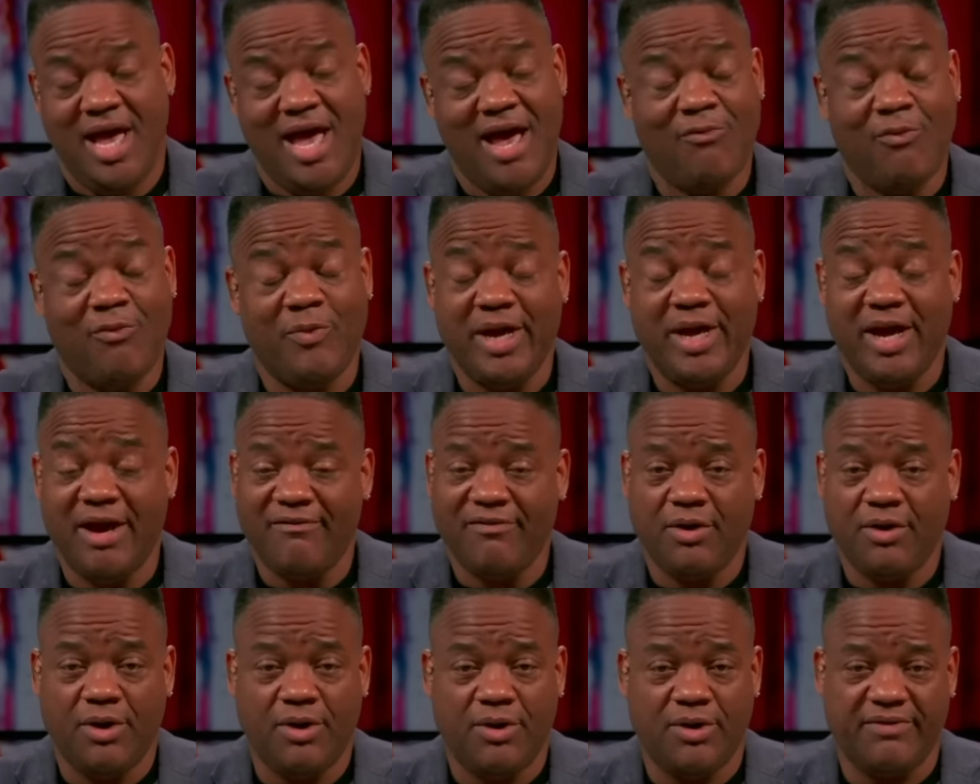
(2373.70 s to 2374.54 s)
Have we
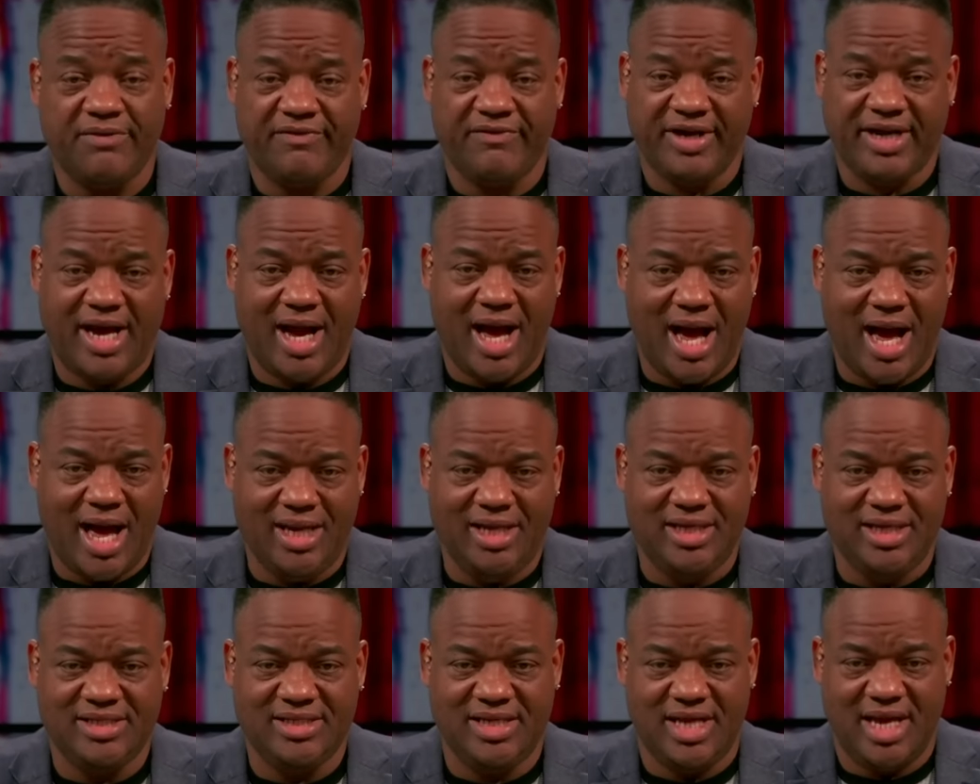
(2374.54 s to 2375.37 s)
ever heard of a
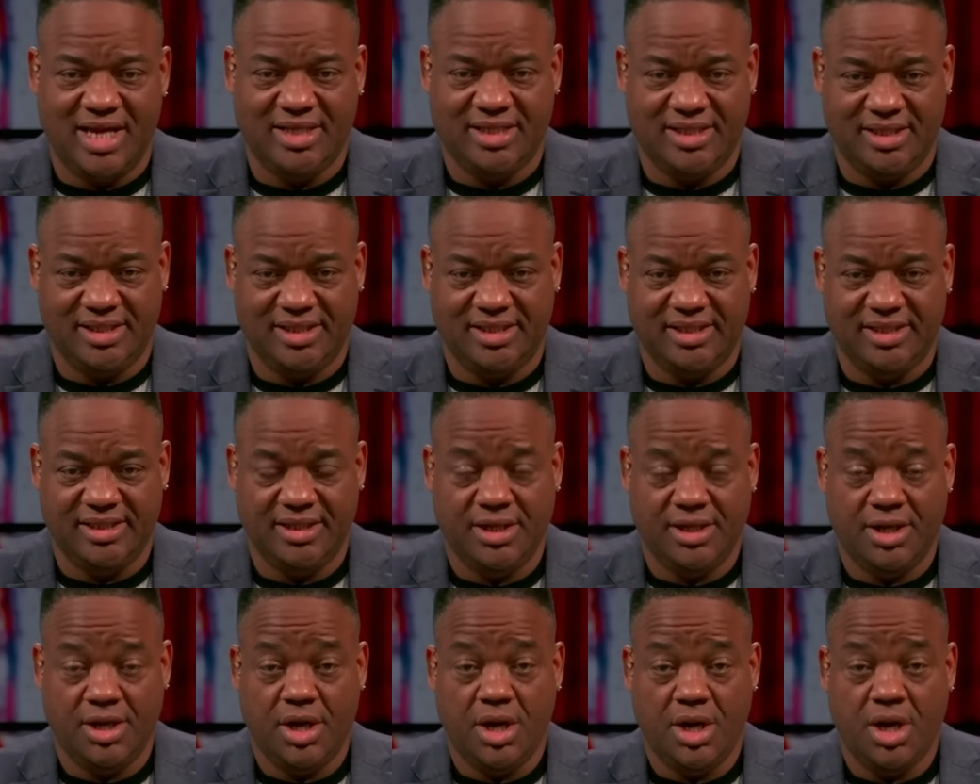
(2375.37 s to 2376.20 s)
college athlete
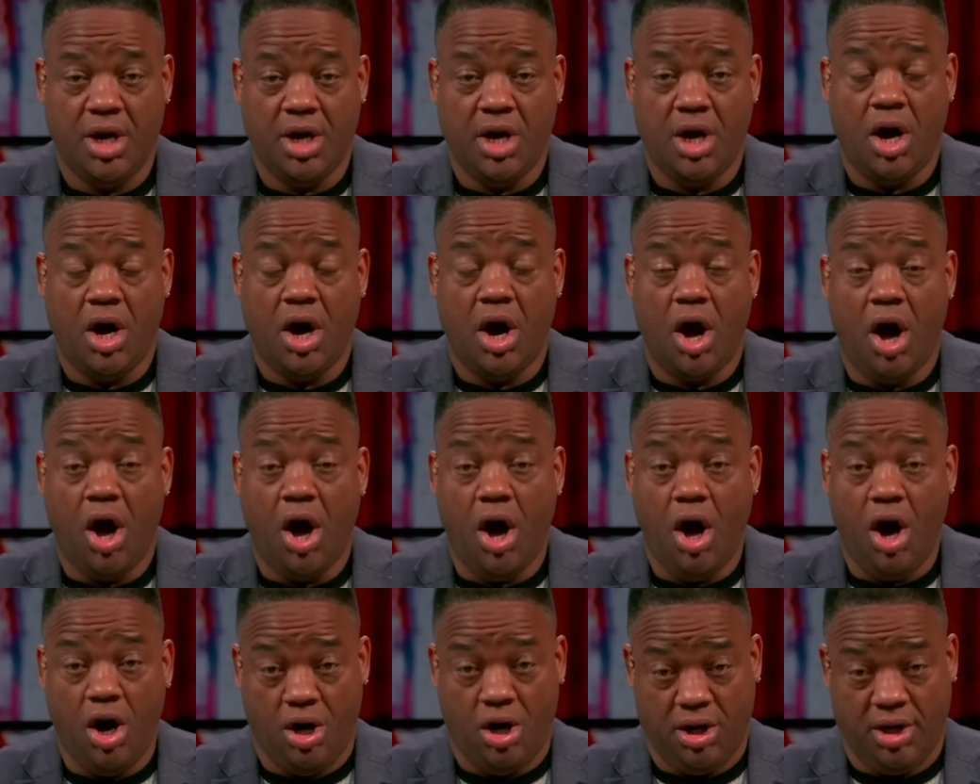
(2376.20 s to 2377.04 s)

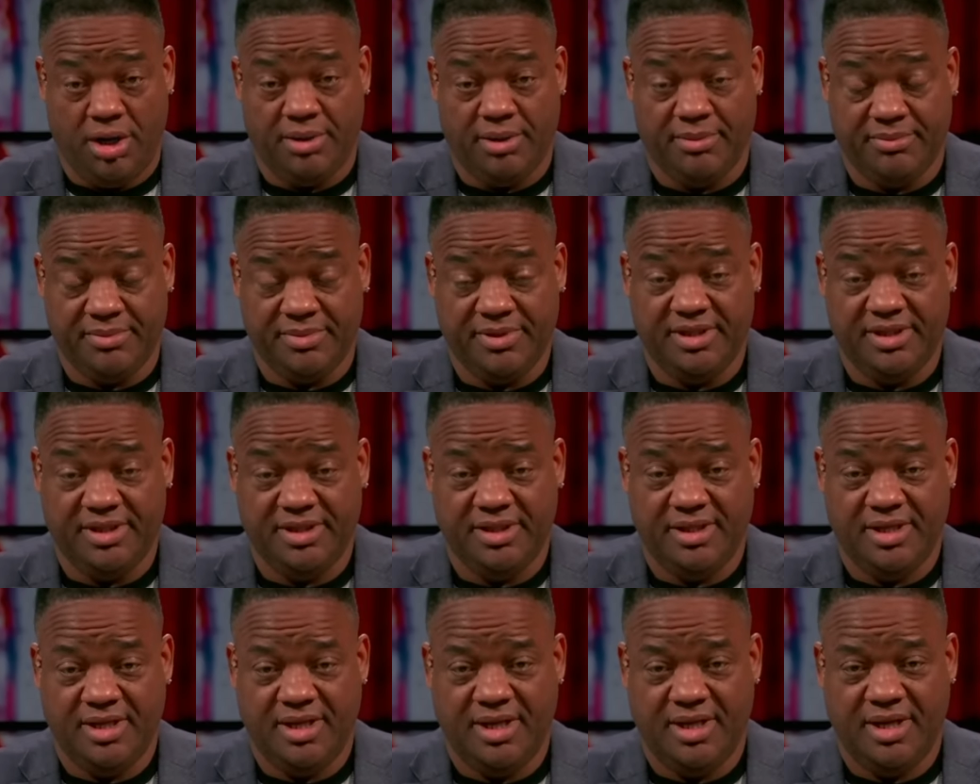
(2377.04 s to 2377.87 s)
harmed
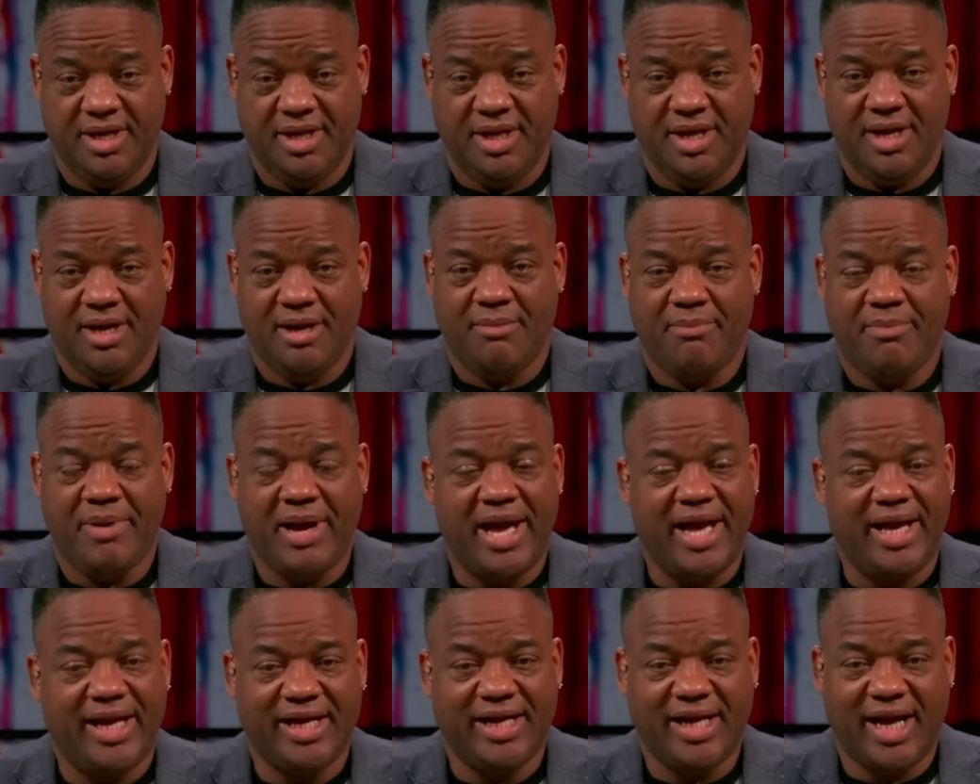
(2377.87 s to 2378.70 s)

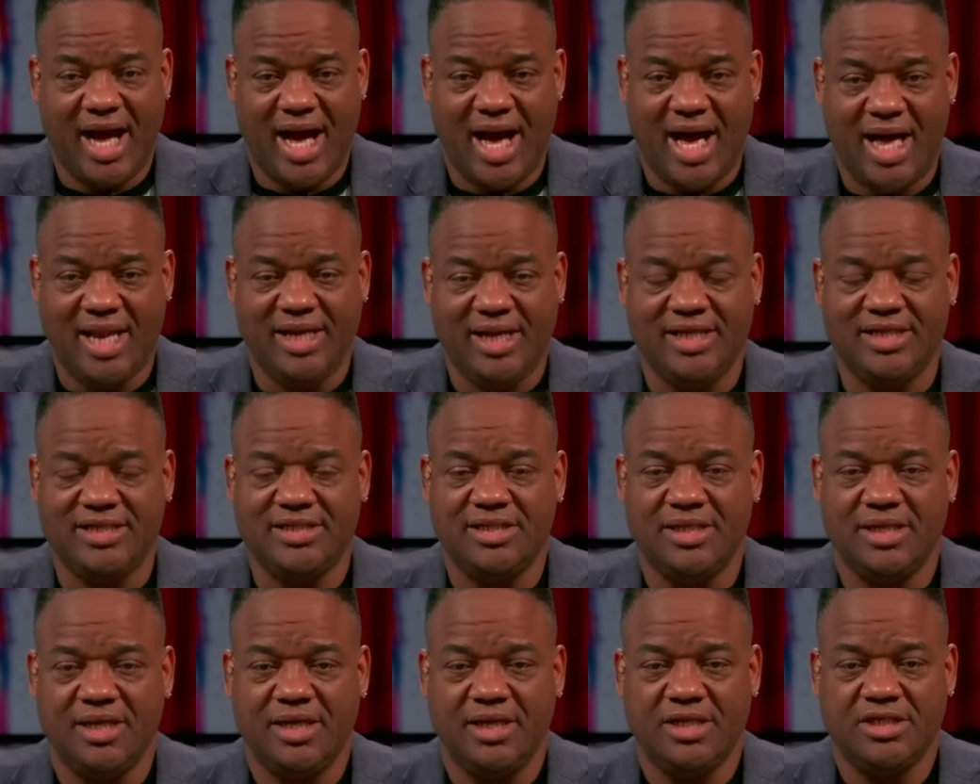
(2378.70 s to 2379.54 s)
by a
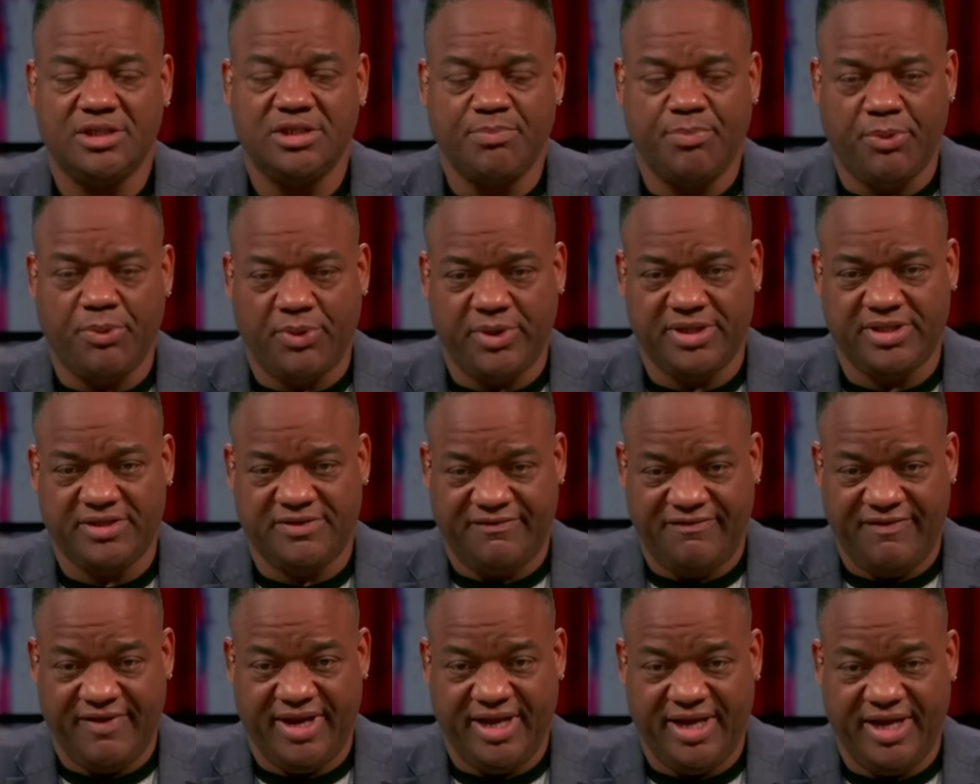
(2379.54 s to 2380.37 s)
college sports
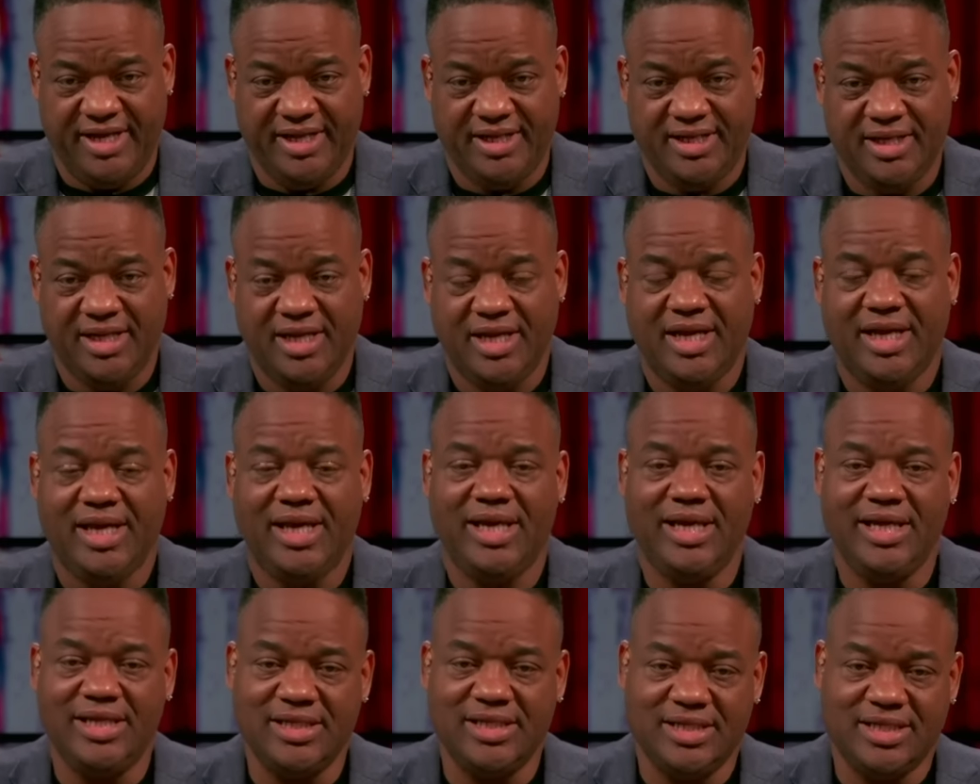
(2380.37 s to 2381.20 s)
fan
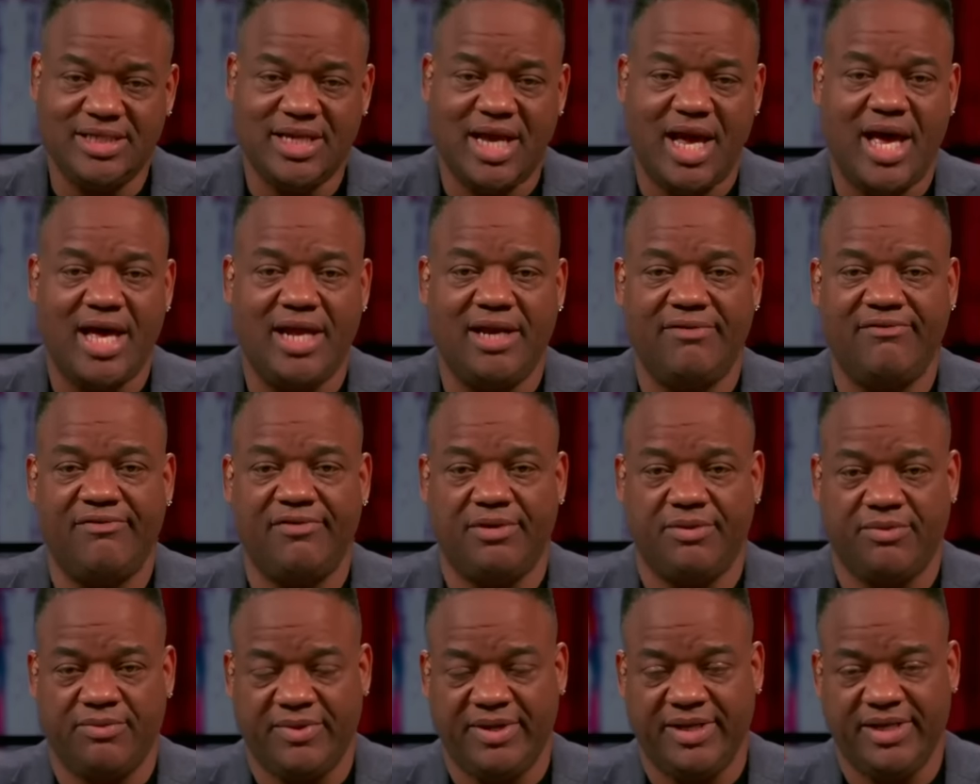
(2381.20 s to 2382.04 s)
inside of
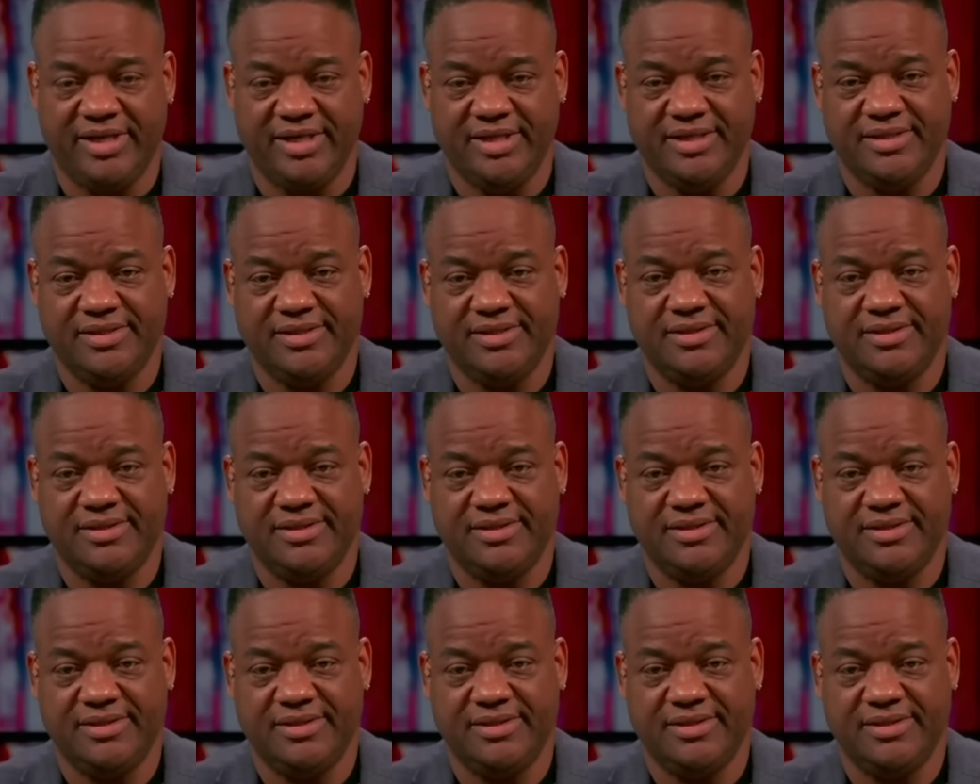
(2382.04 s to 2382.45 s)
an arena?